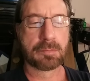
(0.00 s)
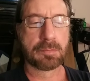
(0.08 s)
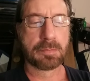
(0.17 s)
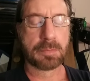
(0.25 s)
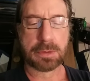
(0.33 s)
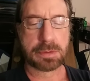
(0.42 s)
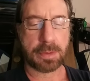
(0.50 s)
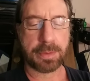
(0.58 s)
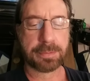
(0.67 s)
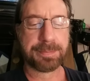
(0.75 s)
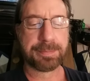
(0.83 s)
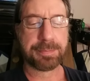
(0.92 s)
Assalamu alaikum.
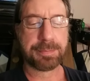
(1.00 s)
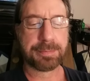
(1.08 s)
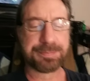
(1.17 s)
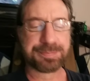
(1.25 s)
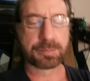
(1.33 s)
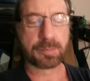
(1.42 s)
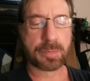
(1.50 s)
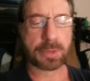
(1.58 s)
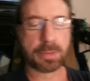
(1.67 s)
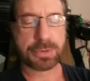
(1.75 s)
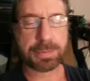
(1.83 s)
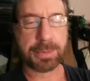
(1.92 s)

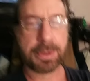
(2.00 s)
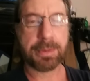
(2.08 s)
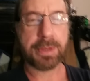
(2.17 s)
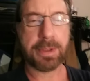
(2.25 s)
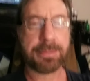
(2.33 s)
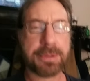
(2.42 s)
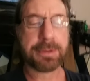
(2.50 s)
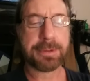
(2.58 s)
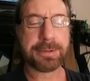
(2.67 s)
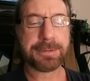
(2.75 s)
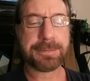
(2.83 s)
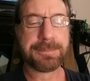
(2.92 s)
Bismillah,
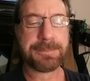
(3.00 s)
alhamdulillah.